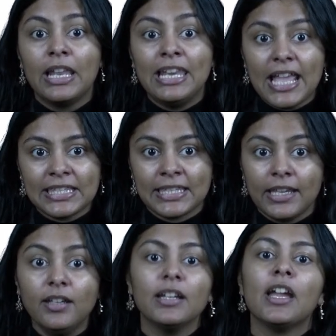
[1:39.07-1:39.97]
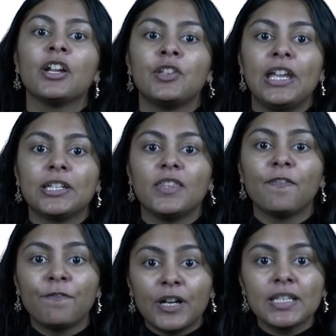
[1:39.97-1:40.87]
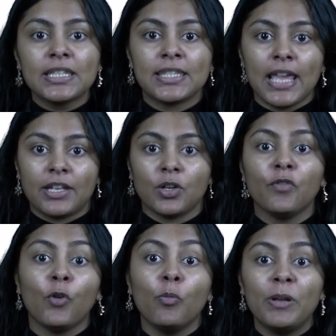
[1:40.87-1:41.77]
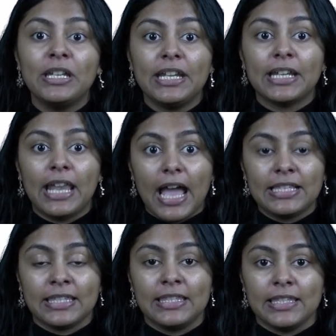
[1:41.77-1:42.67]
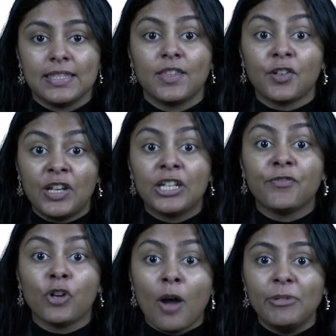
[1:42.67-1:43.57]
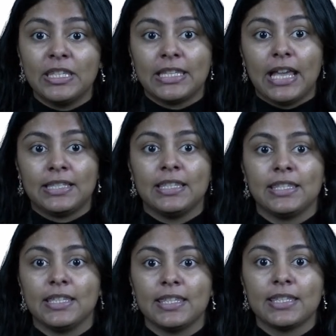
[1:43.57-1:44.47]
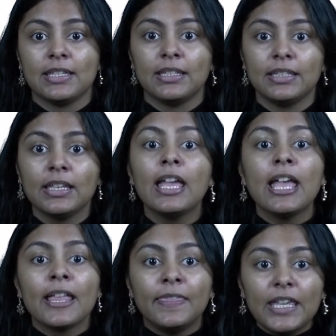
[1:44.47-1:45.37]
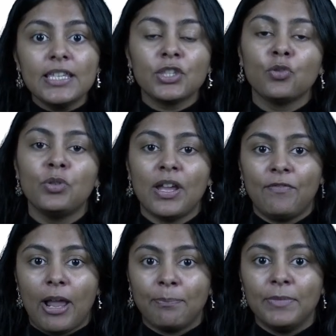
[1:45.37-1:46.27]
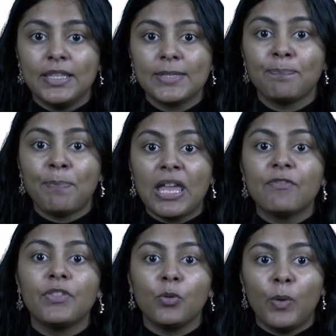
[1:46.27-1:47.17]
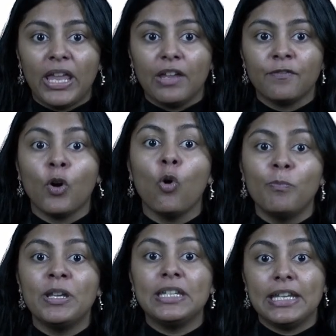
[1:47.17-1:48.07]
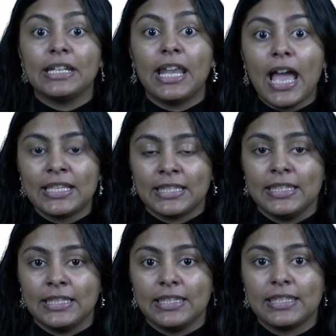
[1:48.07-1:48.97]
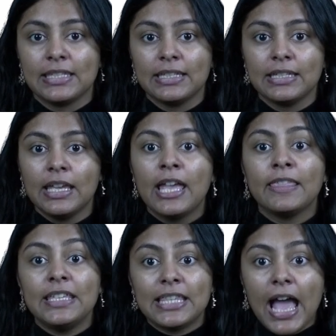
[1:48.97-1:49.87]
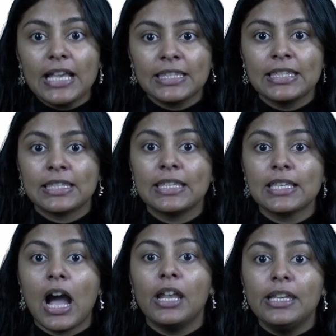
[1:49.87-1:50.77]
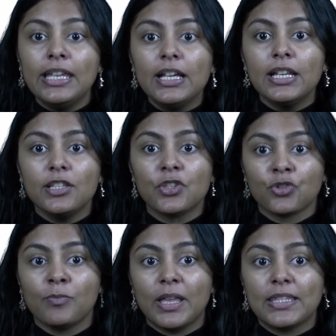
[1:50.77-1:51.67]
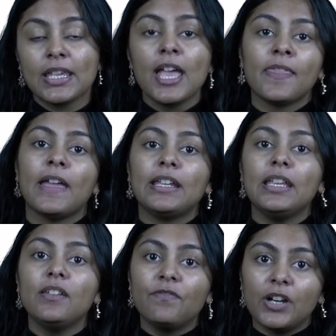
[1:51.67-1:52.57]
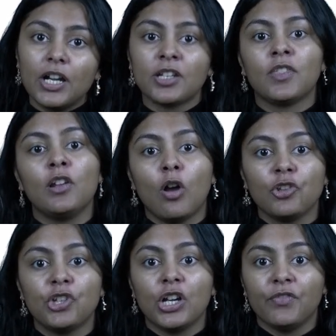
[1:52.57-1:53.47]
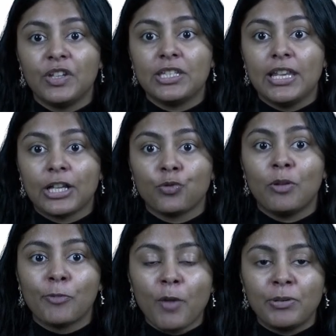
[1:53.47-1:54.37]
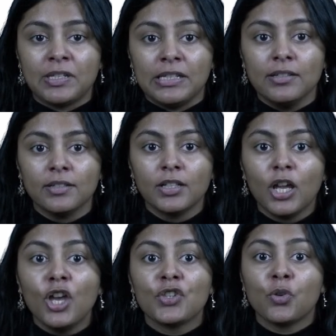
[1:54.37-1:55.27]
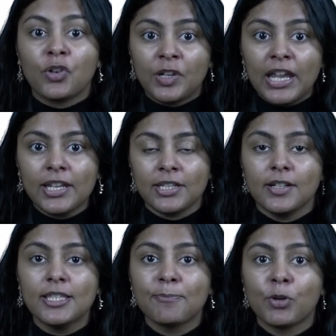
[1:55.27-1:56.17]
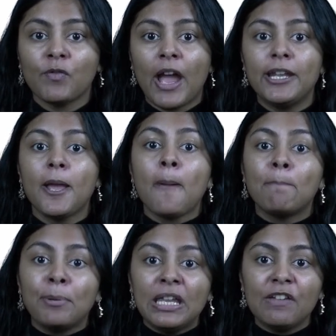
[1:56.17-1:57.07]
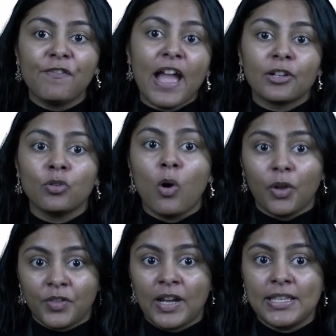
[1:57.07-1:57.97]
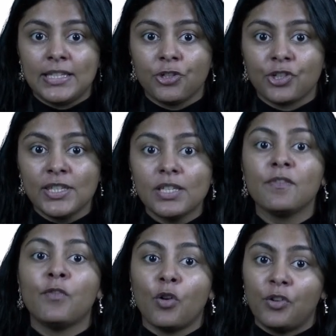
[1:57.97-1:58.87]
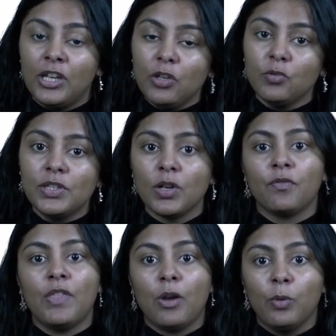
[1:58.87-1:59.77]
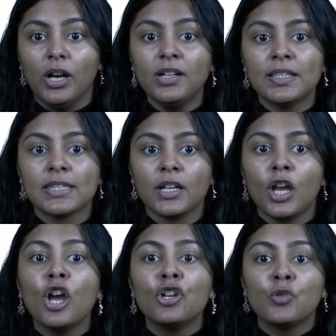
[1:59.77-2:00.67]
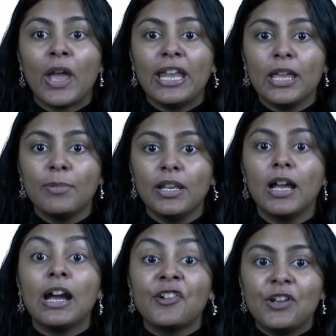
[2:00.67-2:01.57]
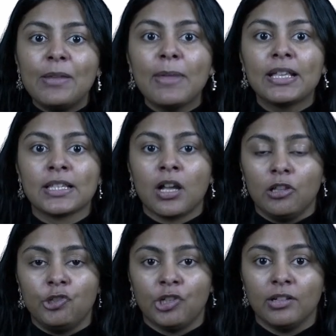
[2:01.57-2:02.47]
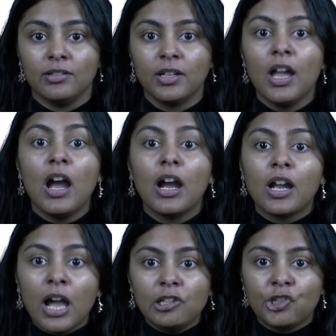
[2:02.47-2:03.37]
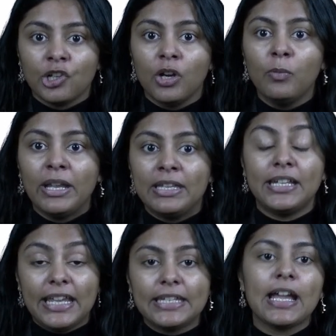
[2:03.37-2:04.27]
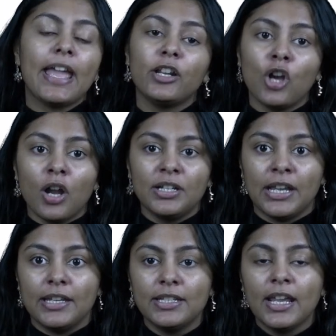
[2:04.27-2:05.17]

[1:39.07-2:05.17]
Lessig created the first set of open data licenses, the Creative Commons licenses. These two developments paved the way for open data licenses. These licenses are legal instruments that invert the logic of intellectual property. So creators provide pre-facto authorizations for reuse of their works to enable a remix culture, a culture where data and content